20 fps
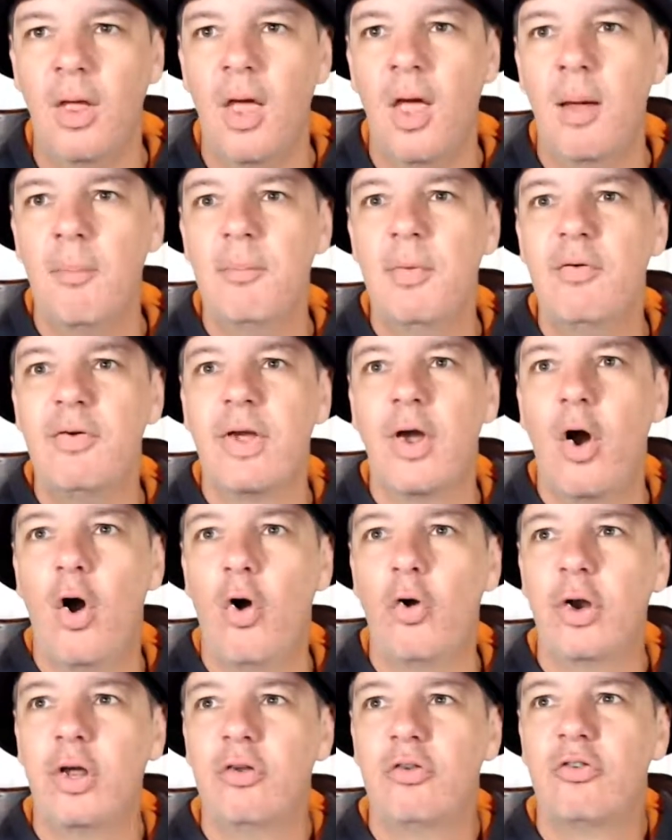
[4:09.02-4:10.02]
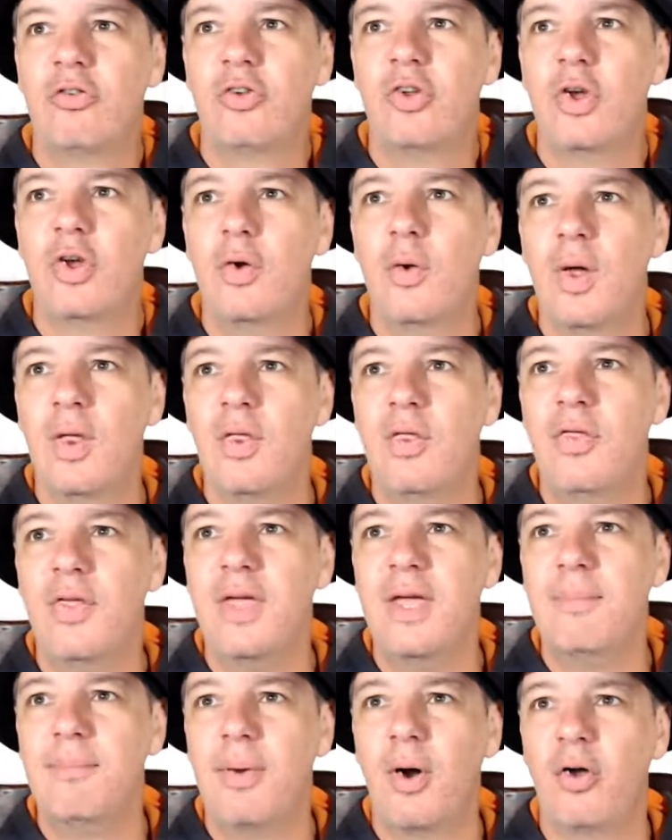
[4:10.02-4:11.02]
Moving on to
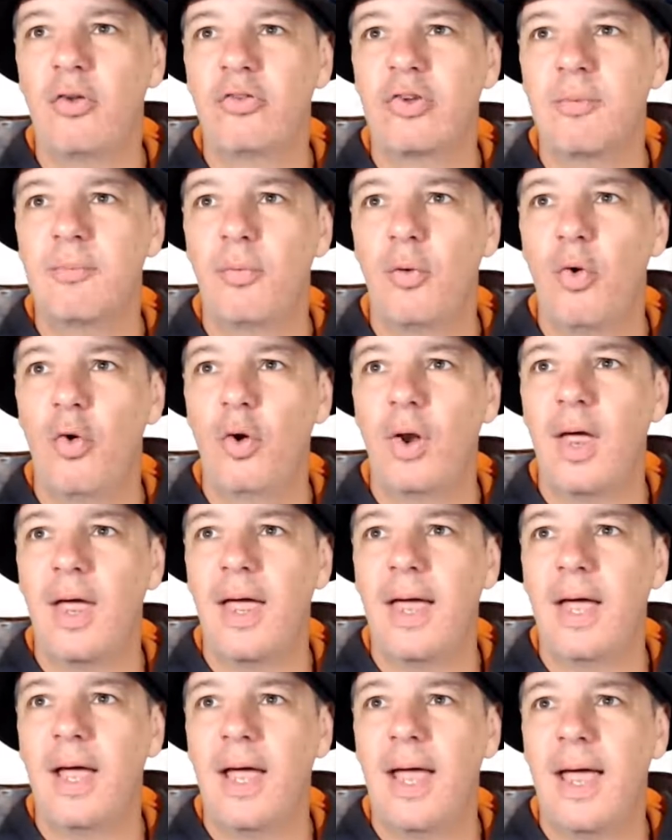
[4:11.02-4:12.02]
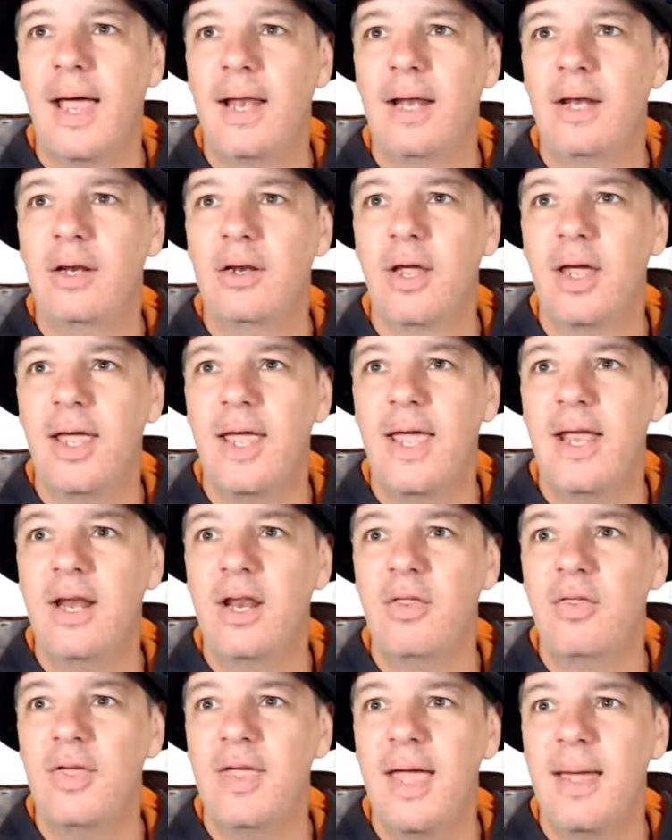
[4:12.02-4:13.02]
the basketball, and
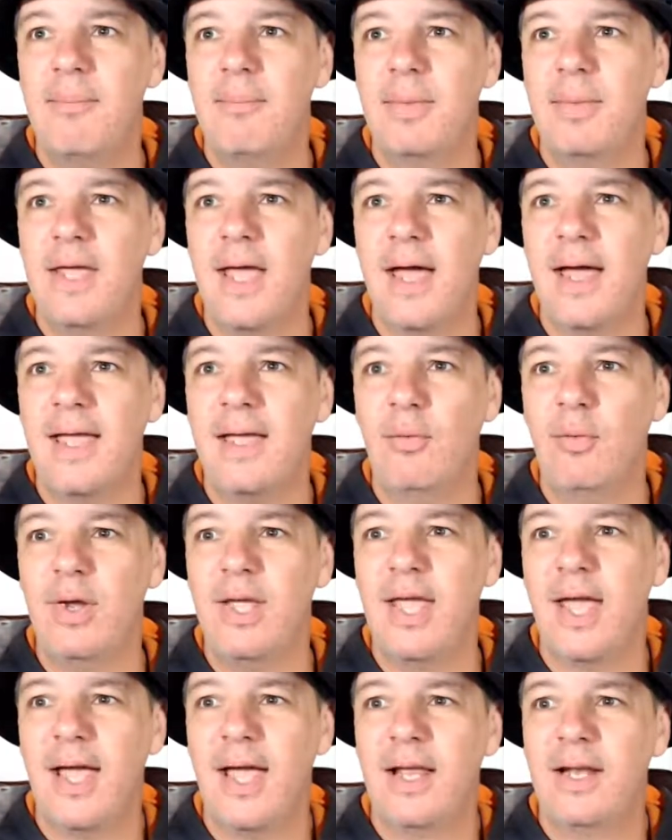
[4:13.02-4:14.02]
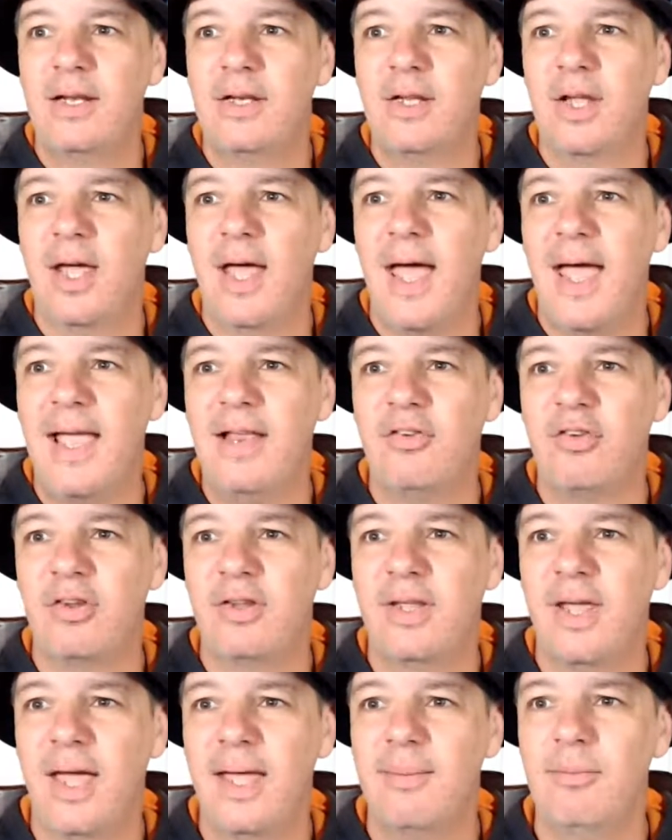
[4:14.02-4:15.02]
in the NBA, we had 8
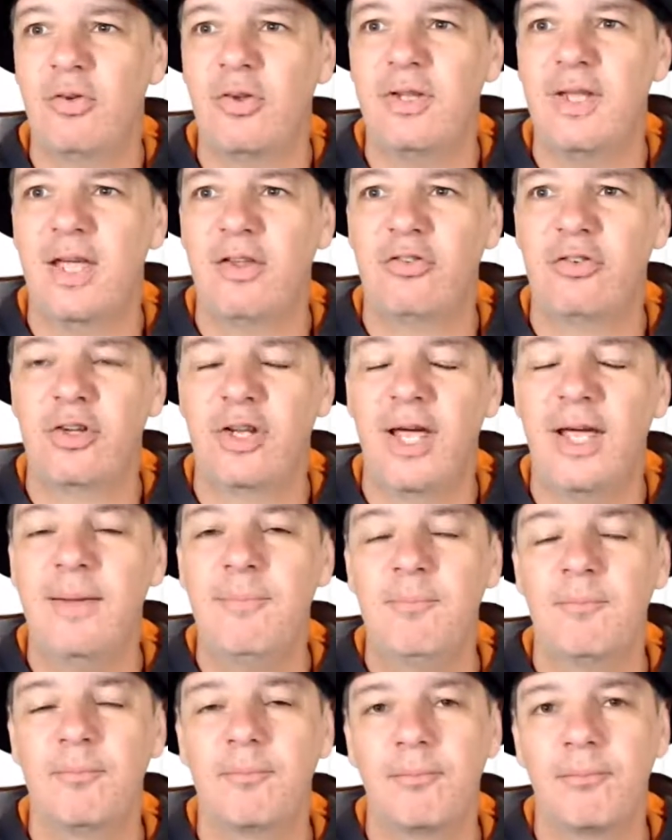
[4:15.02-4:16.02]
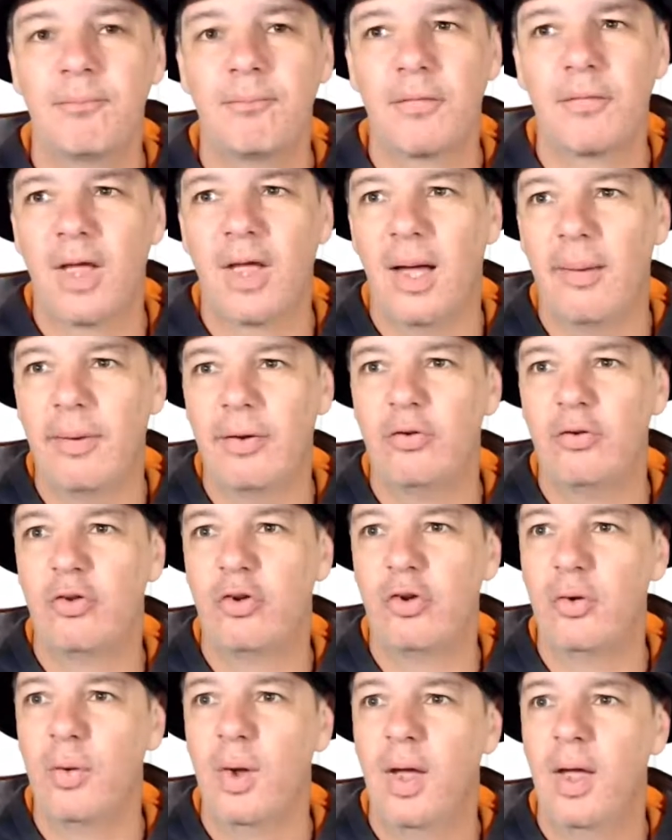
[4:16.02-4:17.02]
games yesterday.
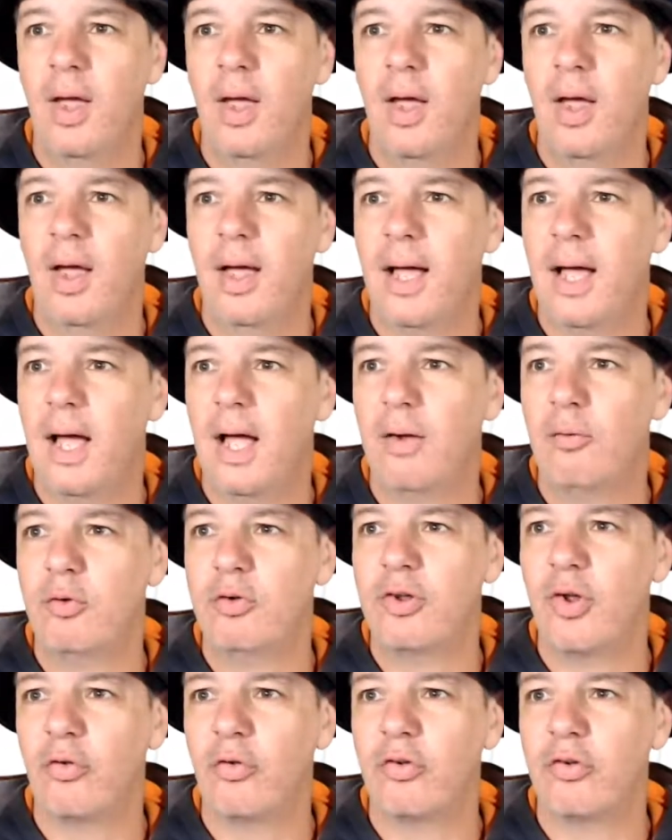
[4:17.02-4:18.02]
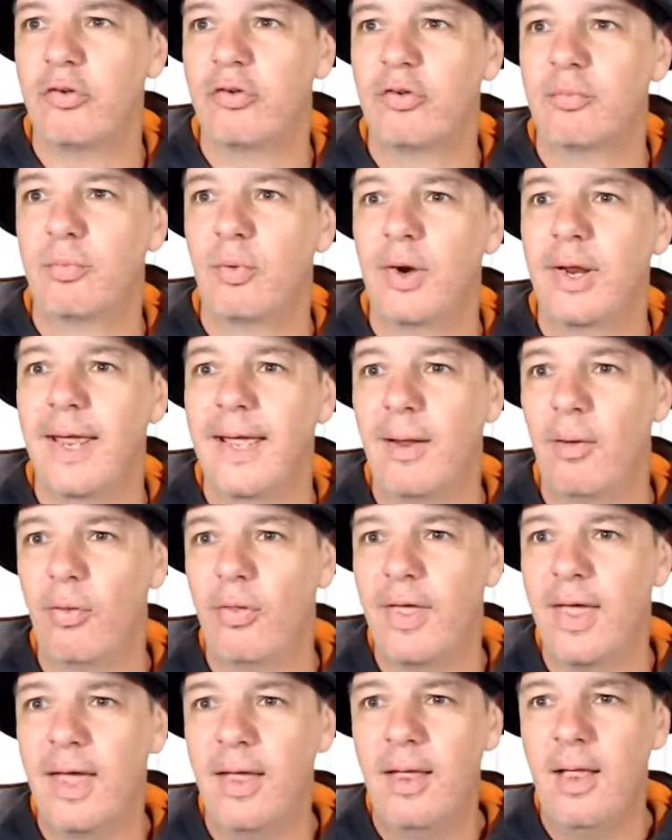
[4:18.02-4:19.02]
2 results spring
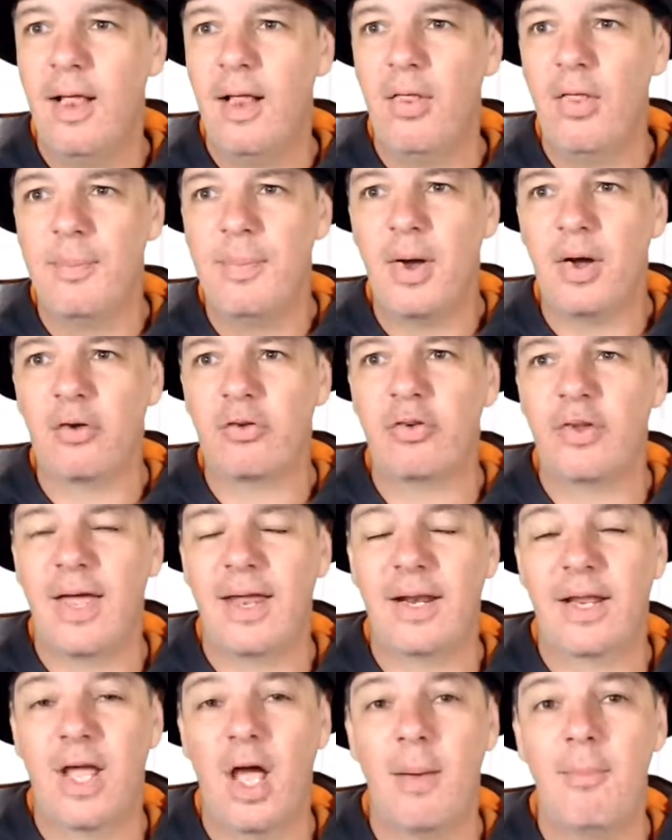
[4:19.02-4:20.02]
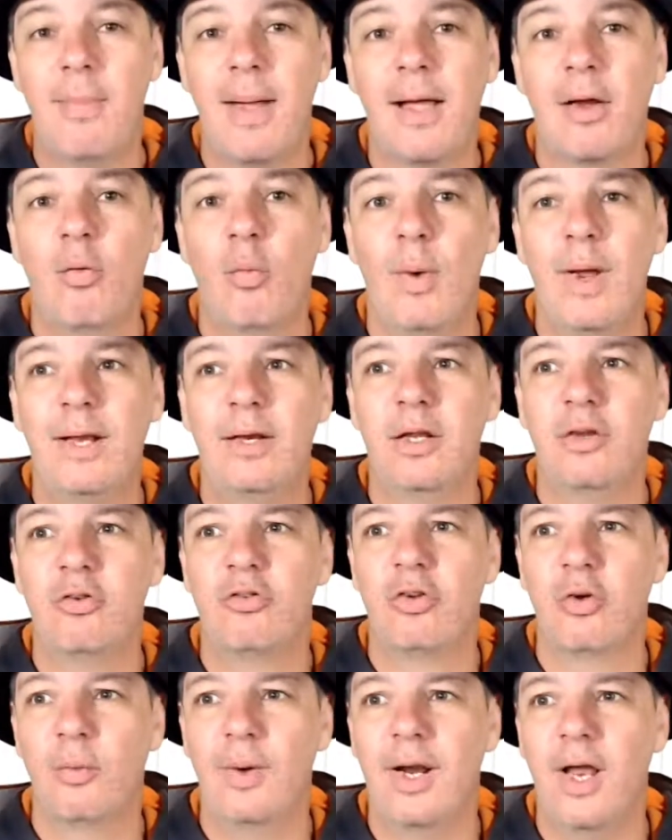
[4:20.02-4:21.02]
out there. The Bucks had a comeback win
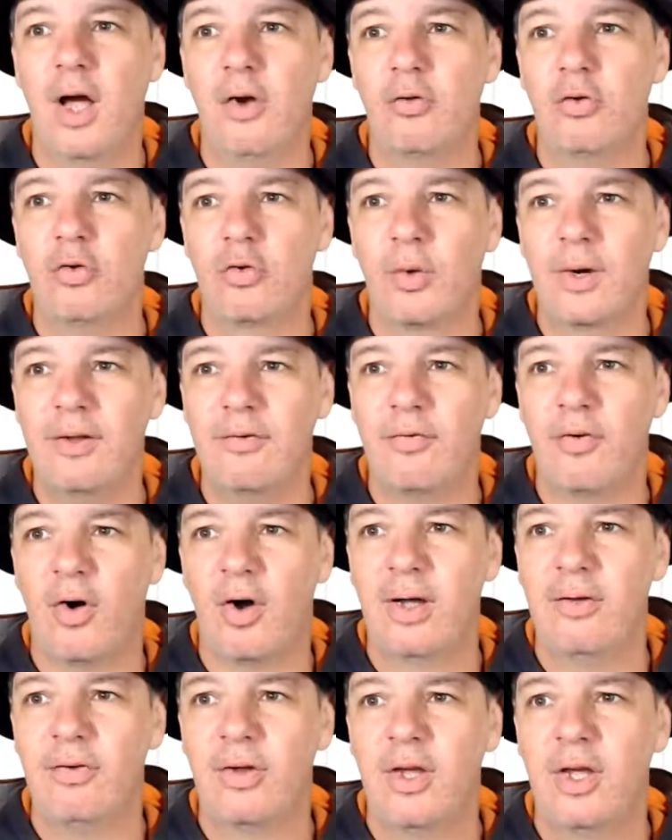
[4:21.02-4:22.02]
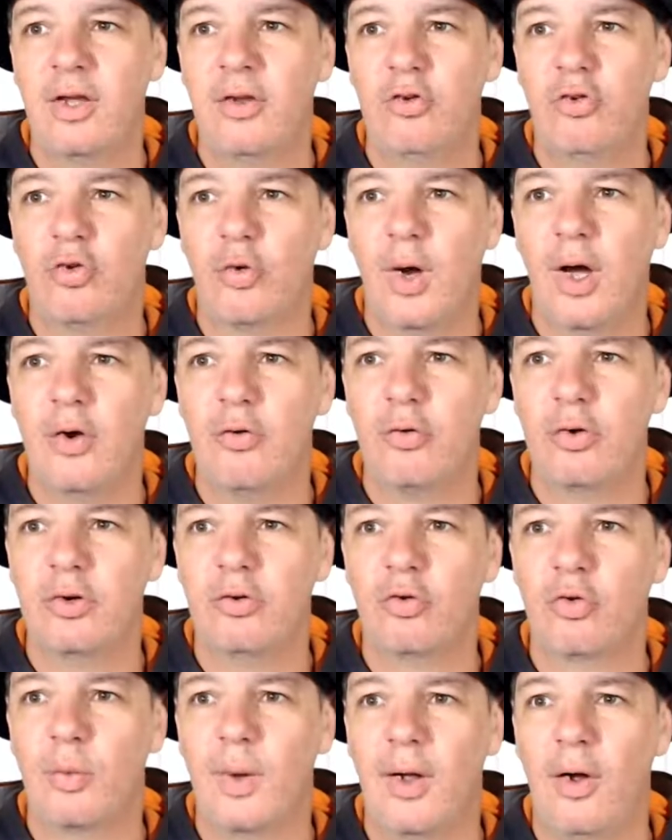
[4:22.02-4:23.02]
to win 125 to
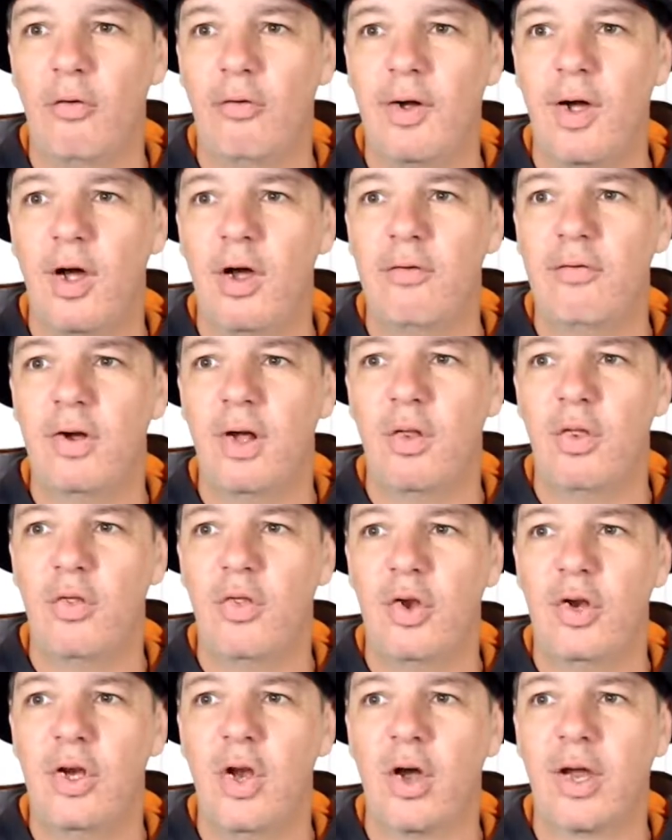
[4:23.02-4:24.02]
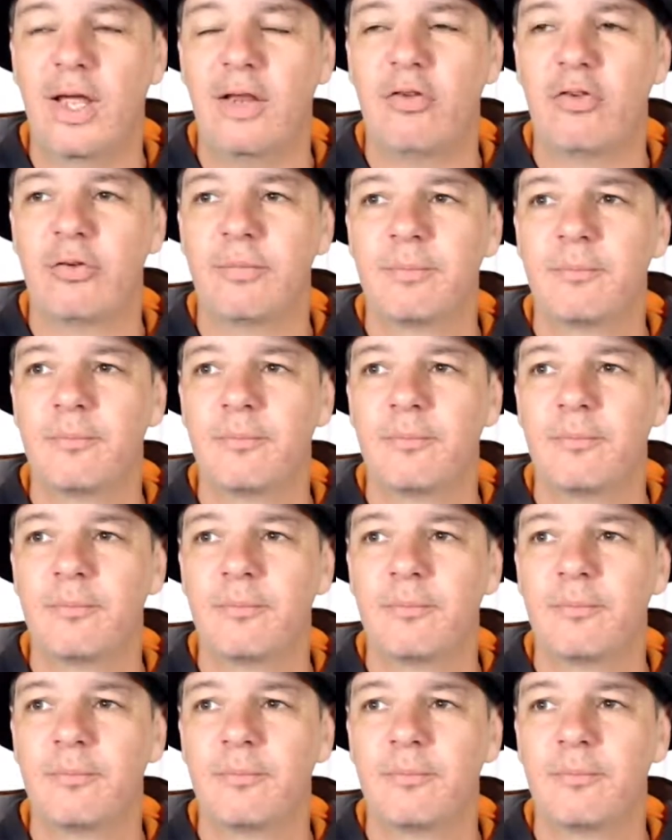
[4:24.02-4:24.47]
112 over the Nuggets,